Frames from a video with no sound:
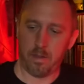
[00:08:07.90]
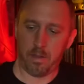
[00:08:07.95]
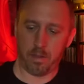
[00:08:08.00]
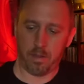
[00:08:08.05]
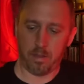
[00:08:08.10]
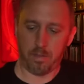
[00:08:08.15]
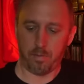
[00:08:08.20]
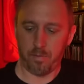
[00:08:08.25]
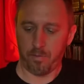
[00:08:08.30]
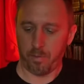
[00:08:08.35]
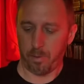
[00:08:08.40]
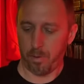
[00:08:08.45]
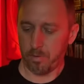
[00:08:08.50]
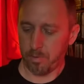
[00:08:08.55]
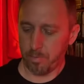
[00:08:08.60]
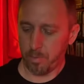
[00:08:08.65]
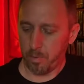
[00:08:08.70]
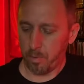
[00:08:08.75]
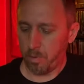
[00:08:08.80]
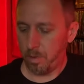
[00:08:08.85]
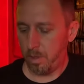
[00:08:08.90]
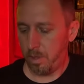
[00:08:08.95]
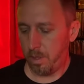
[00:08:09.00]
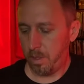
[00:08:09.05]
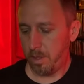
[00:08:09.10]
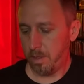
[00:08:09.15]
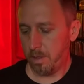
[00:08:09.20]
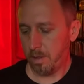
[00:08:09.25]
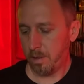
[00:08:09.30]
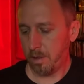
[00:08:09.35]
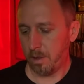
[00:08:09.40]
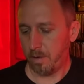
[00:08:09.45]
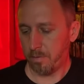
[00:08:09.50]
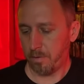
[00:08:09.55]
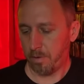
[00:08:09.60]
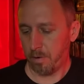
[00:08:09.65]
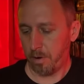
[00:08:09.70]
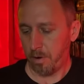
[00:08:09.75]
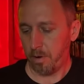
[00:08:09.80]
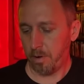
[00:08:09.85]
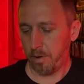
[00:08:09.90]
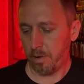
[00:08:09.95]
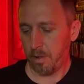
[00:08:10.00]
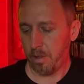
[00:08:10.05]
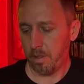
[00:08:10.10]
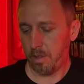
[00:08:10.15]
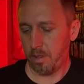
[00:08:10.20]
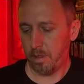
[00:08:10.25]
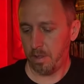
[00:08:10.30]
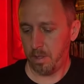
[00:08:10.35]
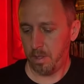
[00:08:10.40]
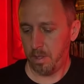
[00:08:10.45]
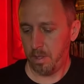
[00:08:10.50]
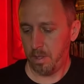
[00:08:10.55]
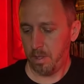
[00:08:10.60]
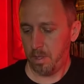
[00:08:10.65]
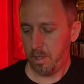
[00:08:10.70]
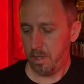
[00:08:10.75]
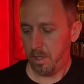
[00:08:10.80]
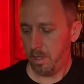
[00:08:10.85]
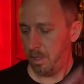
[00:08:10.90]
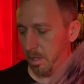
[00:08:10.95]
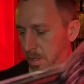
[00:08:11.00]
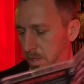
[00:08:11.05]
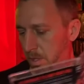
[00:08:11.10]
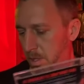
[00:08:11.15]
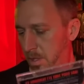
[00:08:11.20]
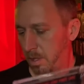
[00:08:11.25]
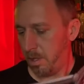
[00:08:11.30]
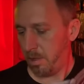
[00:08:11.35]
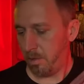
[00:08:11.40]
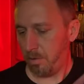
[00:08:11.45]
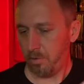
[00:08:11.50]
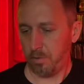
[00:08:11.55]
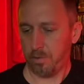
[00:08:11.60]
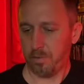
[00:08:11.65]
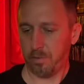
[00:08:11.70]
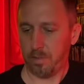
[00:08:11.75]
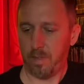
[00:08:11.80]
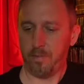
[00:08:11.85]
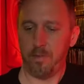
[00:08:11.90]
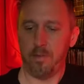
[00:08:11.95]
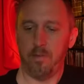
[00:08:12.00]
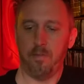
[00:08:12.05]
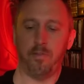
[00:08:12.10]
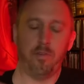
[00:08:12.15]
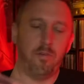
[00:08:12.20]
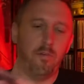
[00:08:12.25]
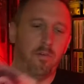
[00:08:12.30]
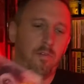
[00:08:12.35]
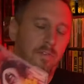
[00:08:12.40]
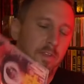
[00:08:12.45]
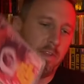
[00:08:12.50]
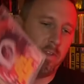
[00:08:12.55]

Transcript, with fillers: the reversible cover art. I'll just give you a view of the